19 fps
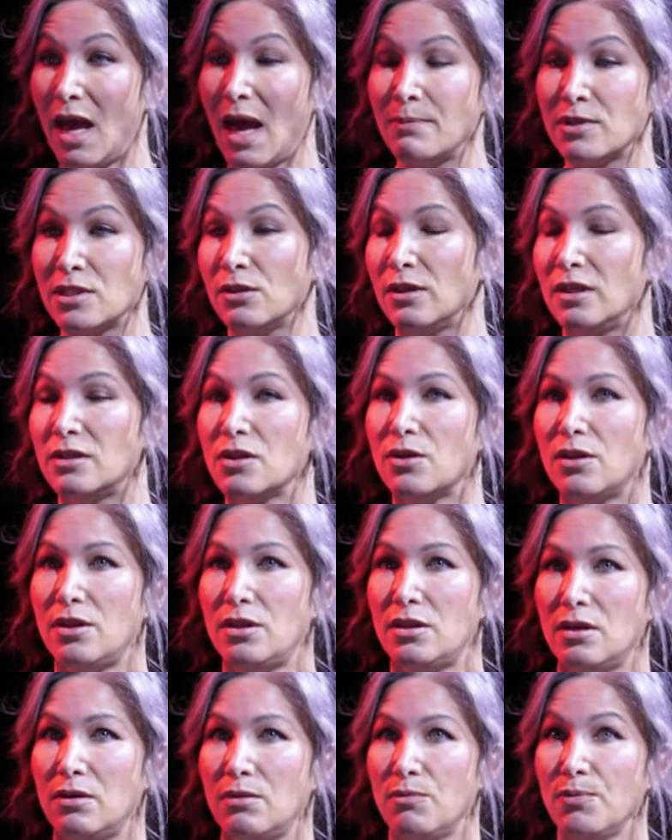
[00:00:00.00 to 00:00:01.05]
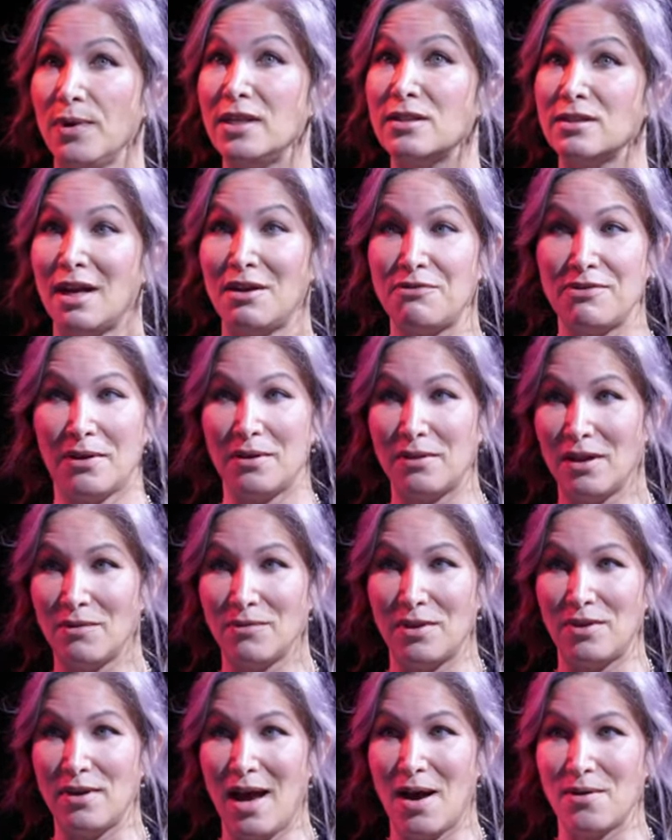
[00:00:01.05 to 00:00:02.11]
Absolutely. So the reason I fell in love
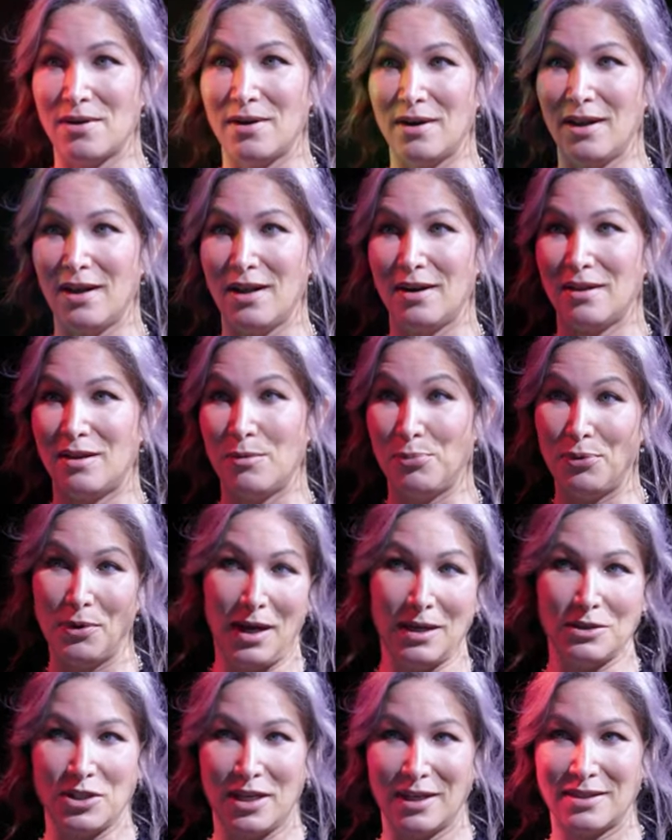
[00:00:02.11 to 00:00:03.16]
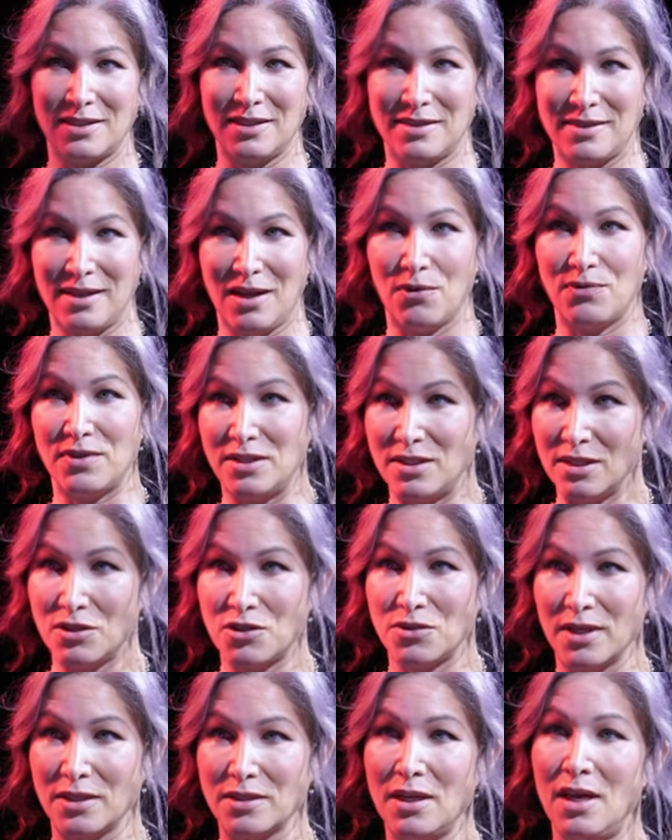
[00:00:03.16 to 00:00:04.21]
with Outernet, the project itself, the
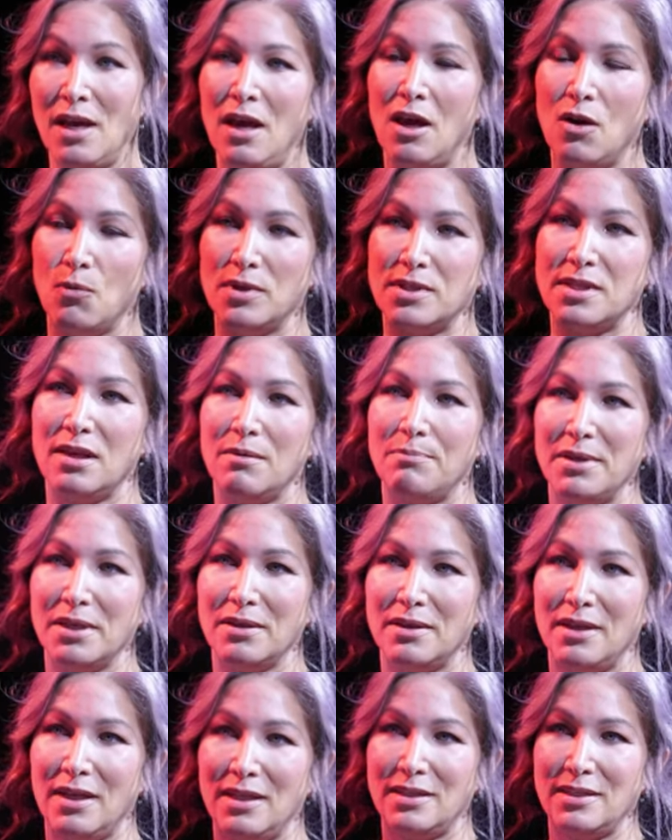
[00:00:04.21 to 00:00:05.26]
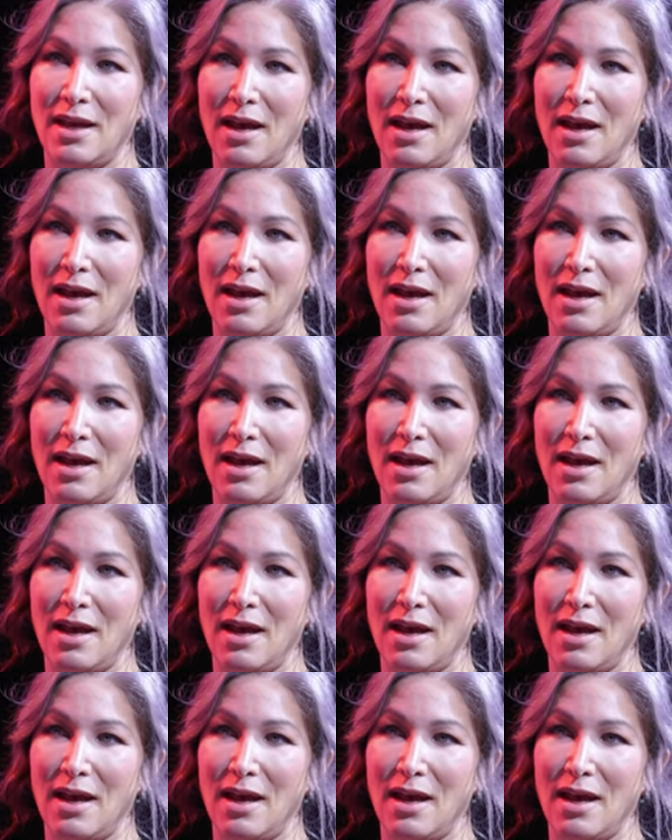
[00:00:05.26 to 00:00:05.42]
district, was the ability to